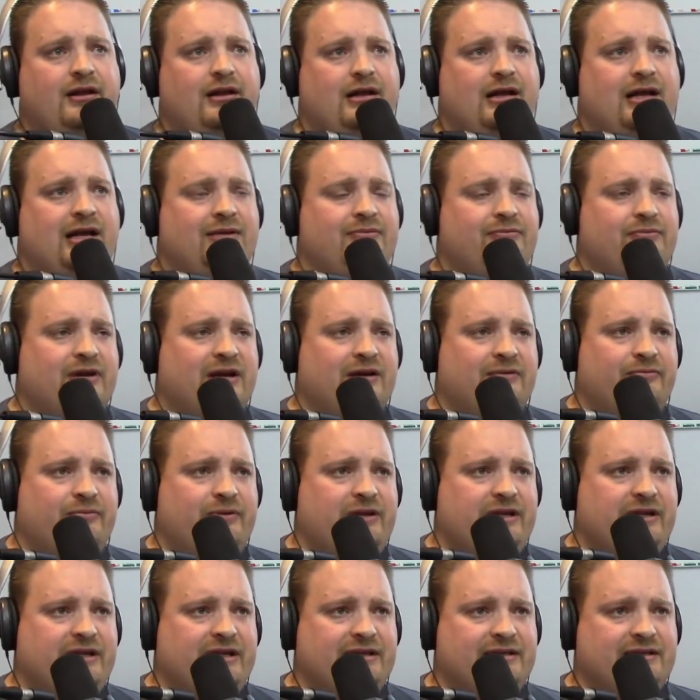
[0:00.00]
I
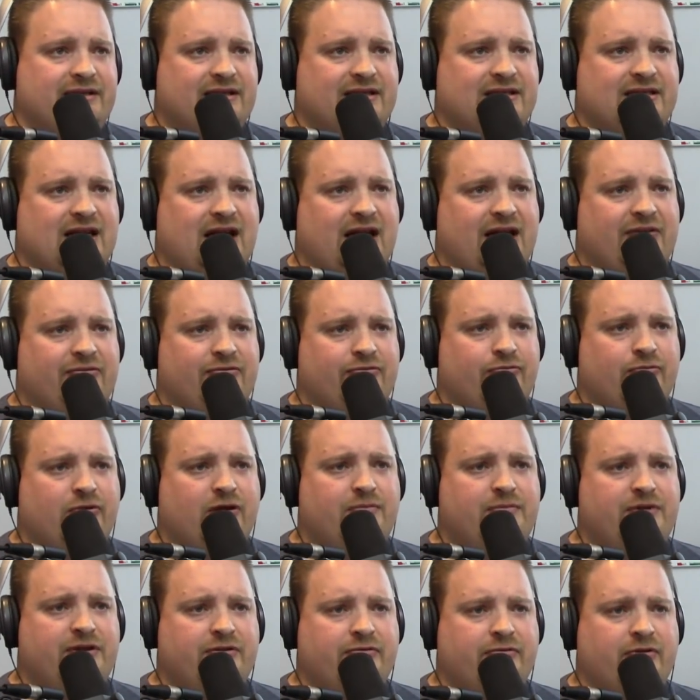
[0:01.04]
really just kind of
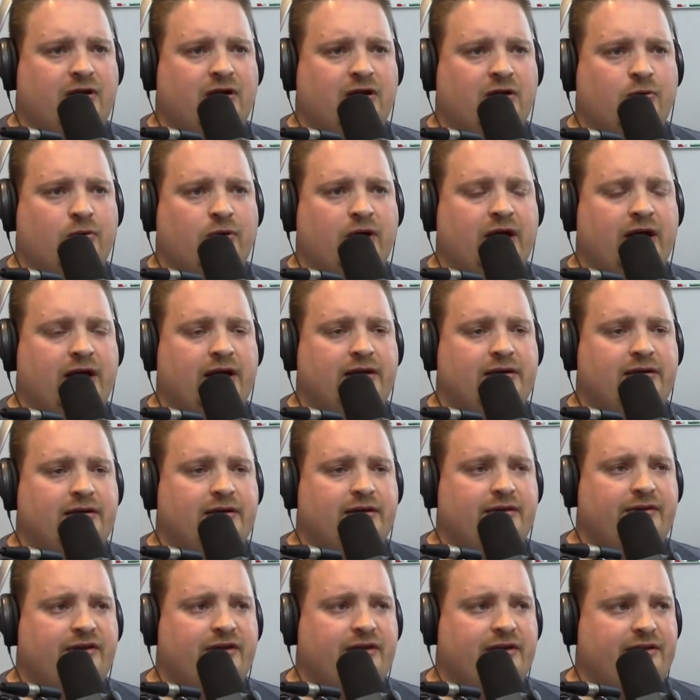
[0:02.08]
rubbed me the wrong way.
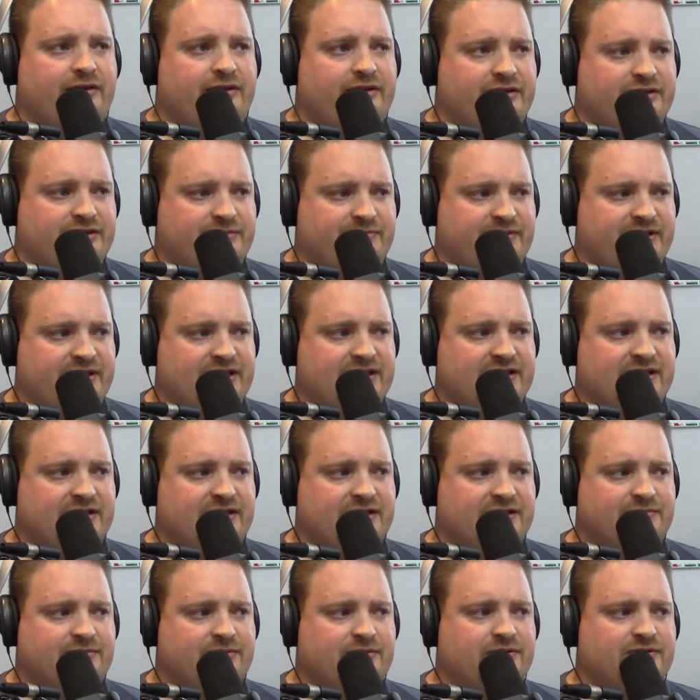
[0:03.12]
This piece that
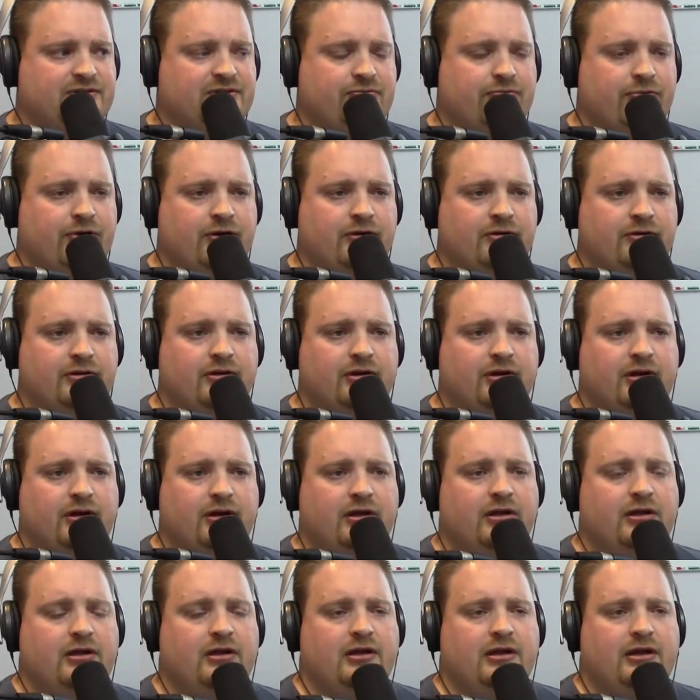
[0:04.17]
this person wrote,
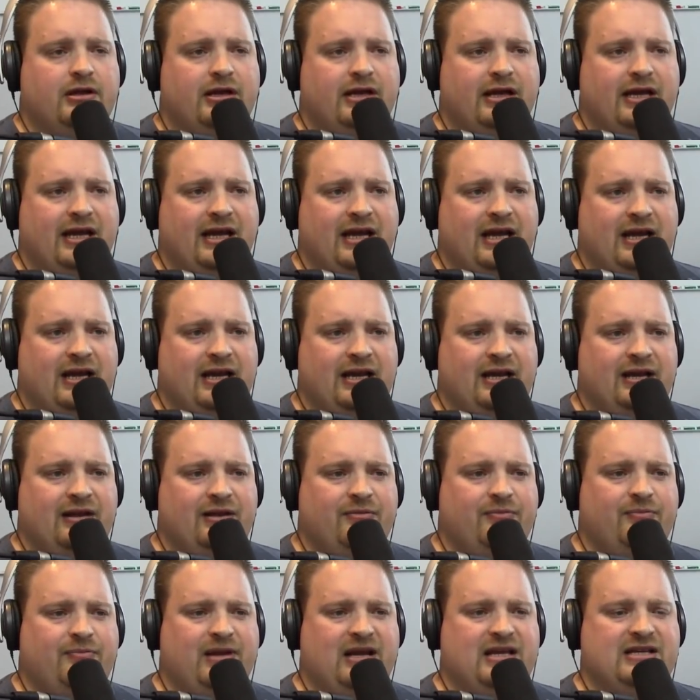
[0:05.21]

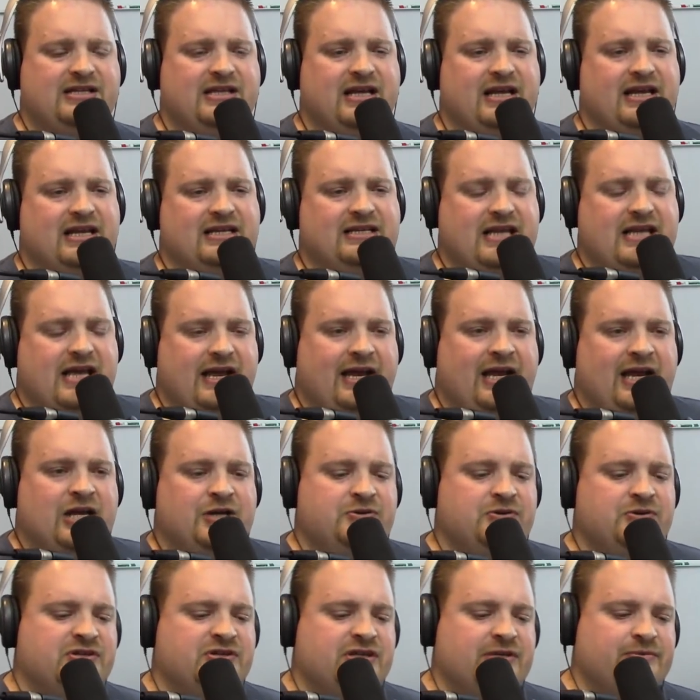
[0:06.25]
and basically, I guess
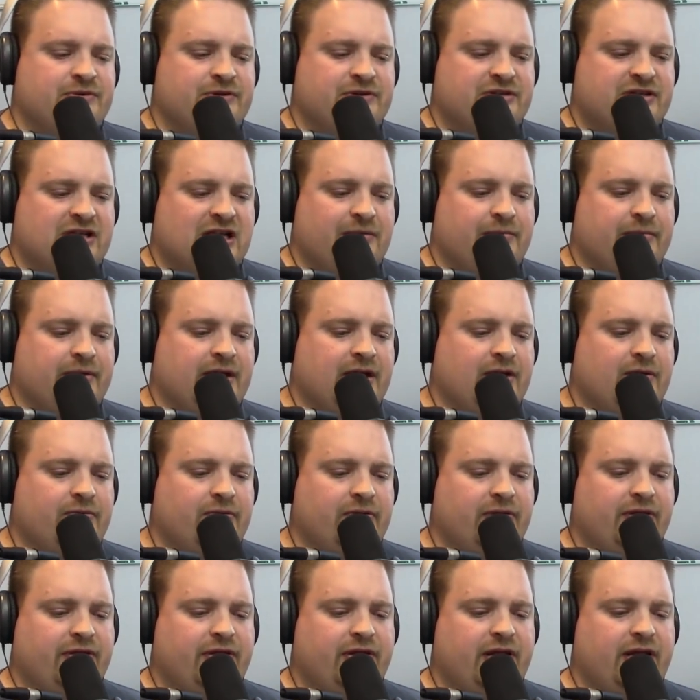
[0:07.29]
Andrew Zimmern is coming out
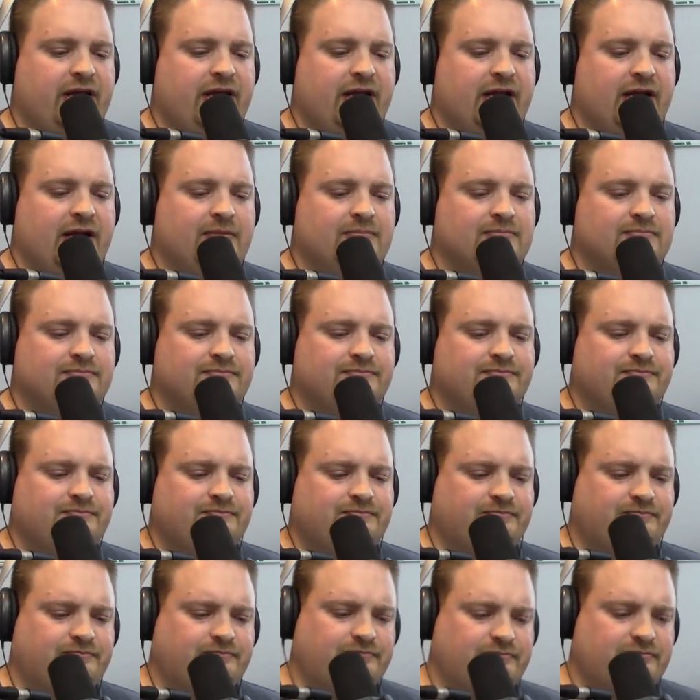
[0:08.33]
with a. Let
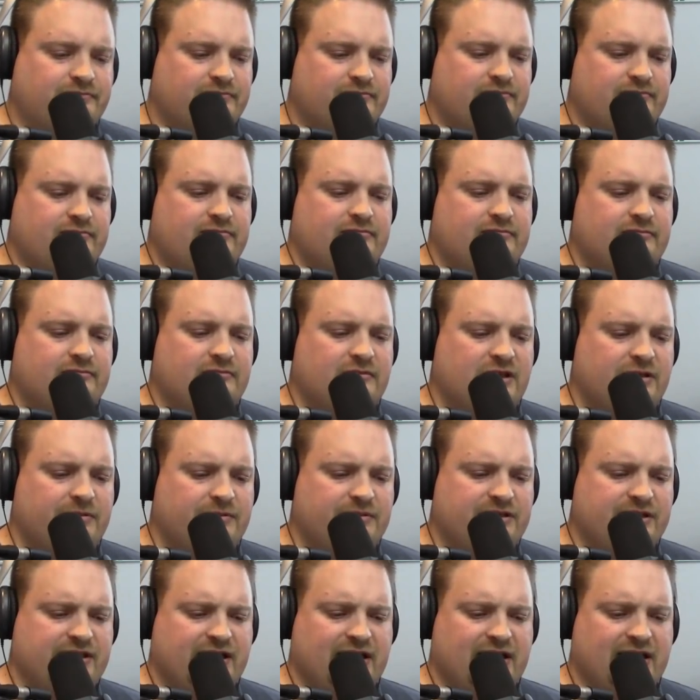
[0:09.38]

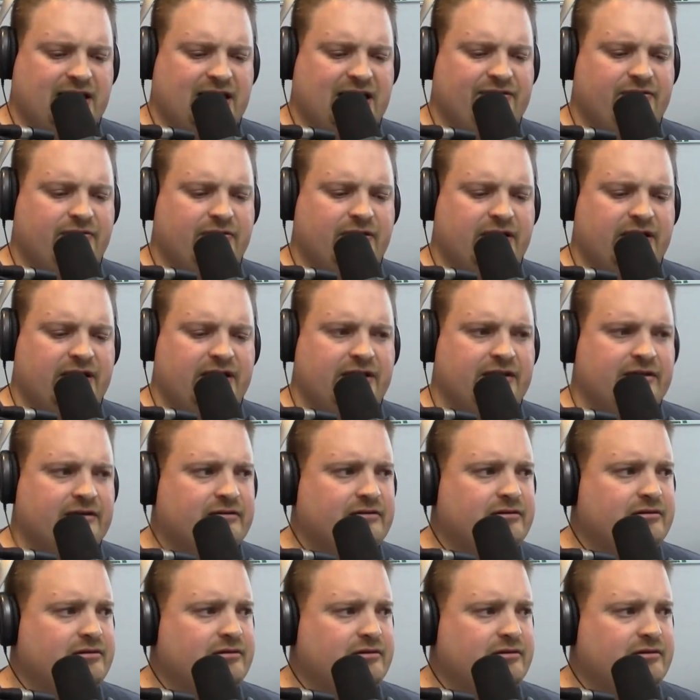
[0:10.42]
me see. I have it right here.